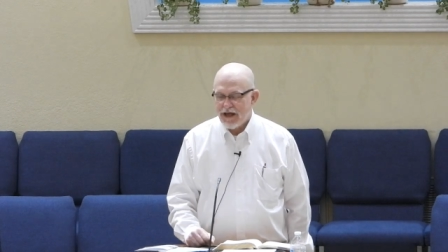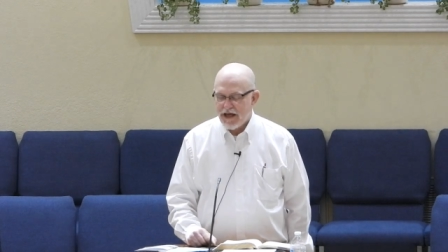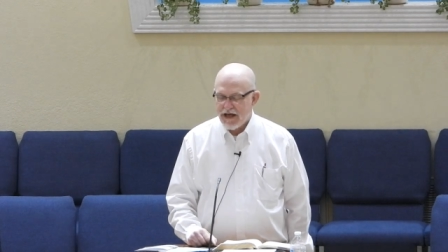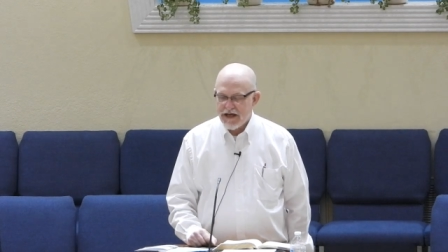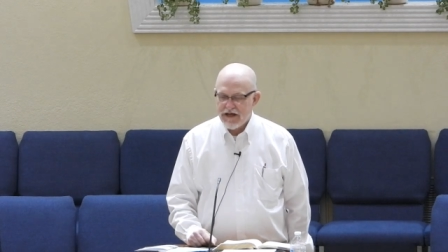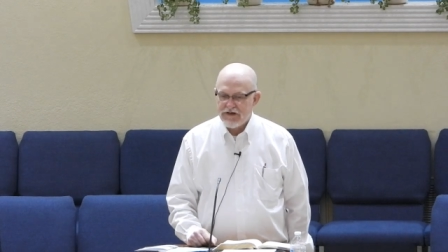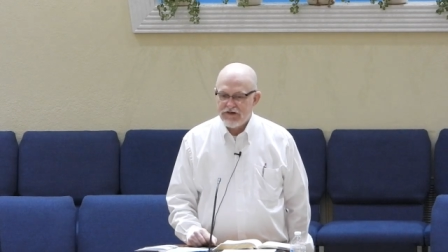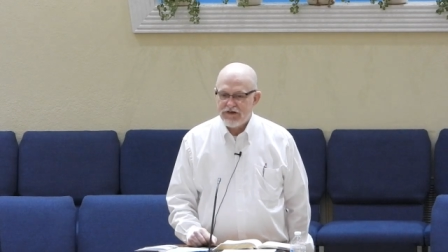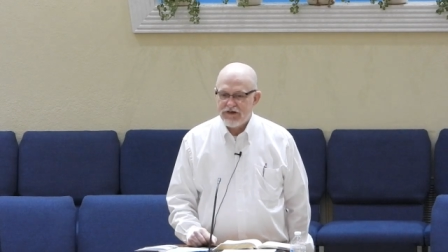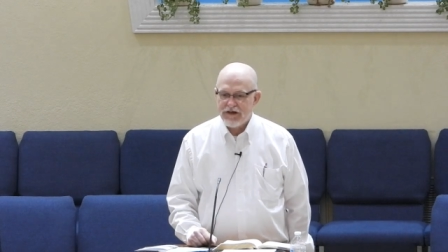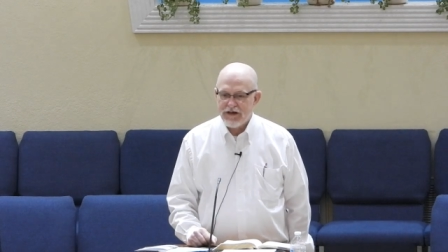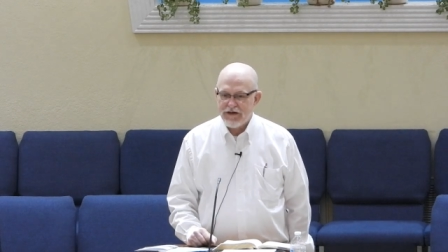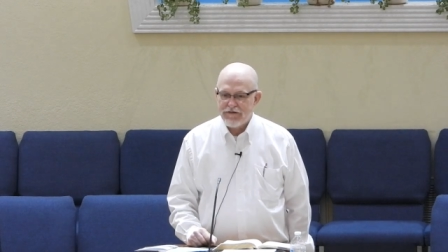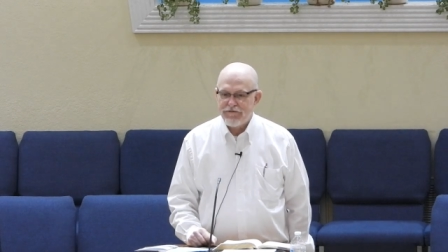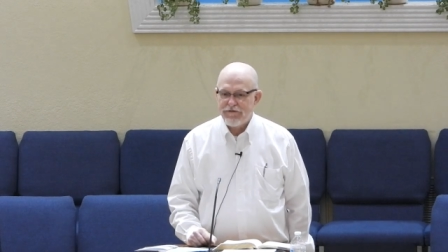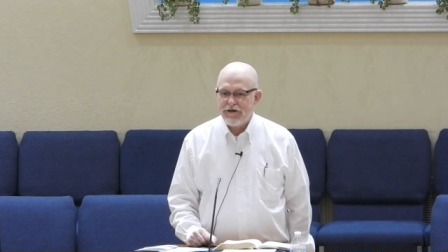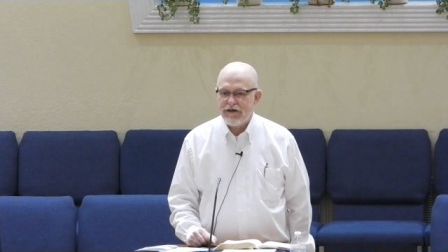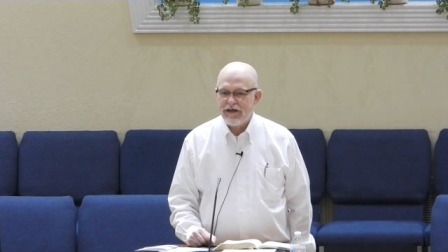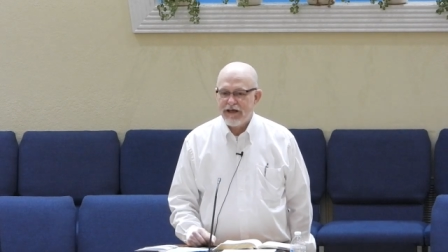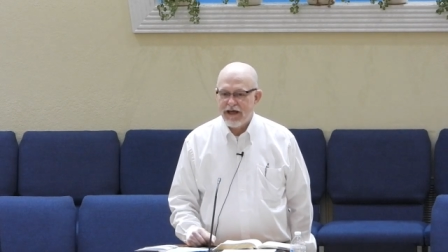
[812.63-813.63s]
easy
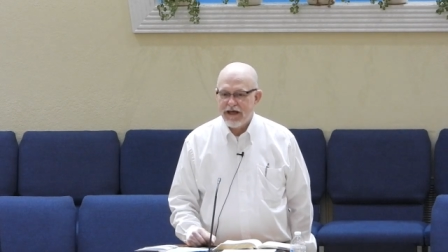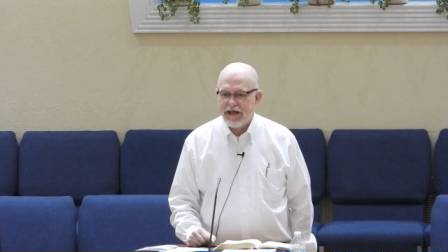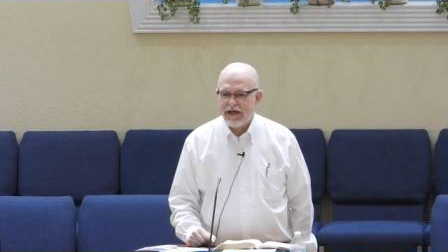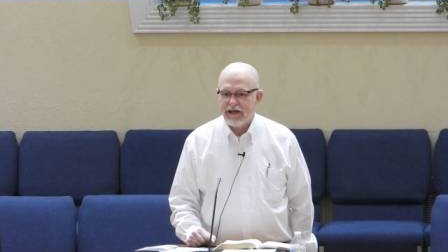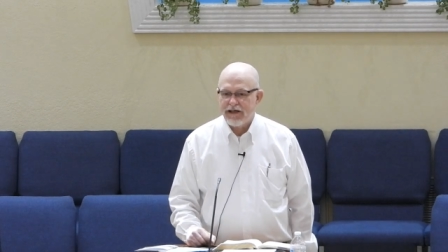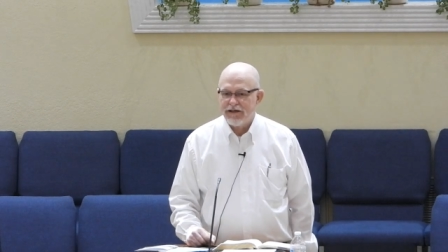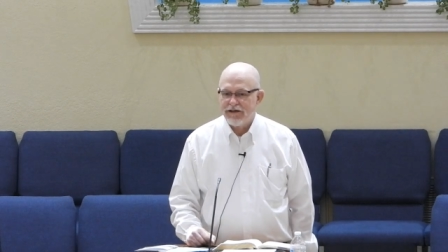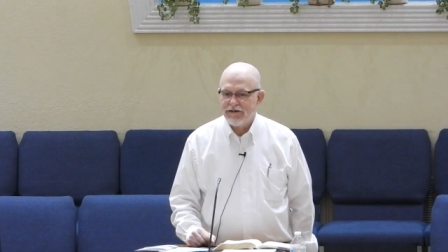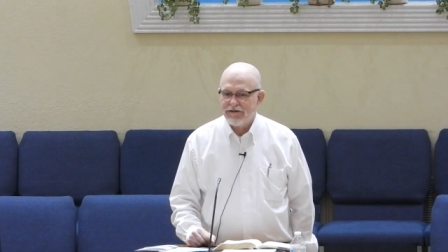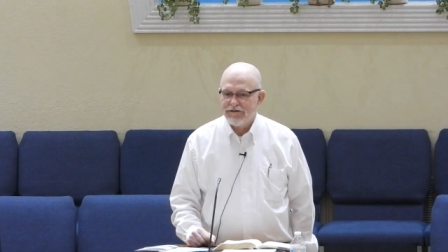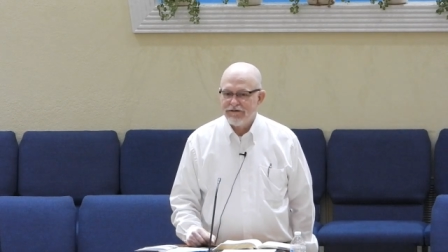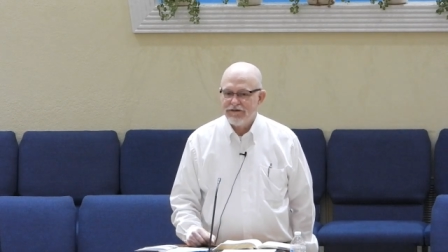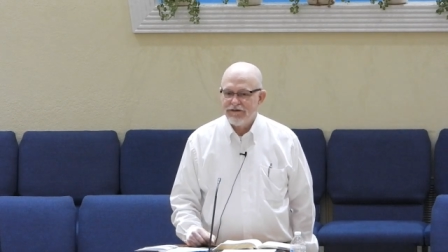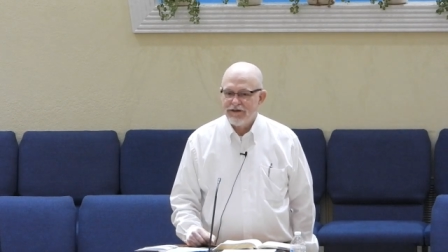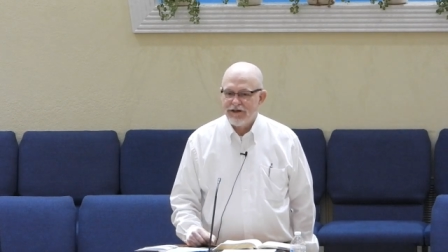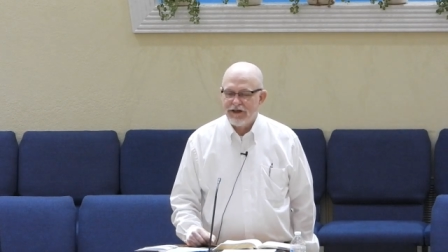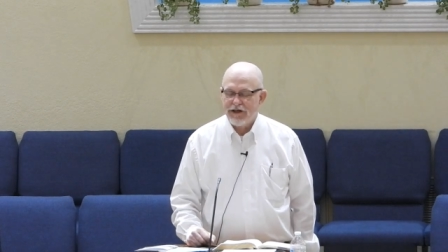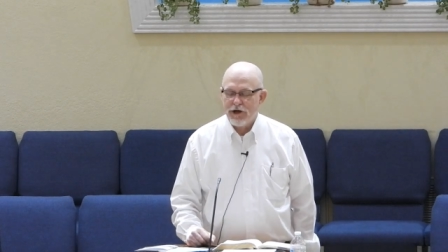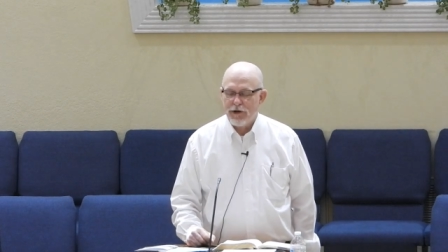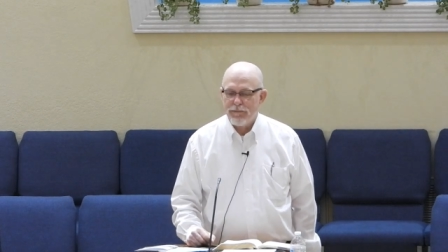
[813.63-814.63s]
if he can,
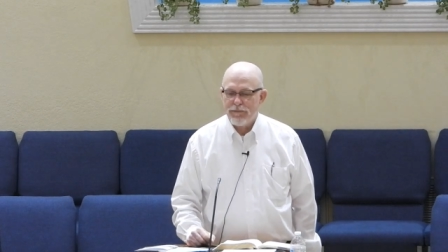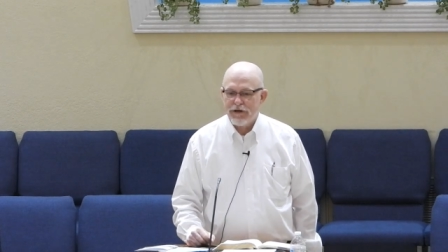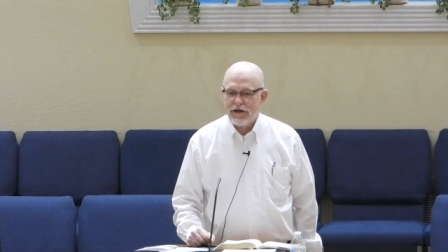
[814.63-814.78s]
you know,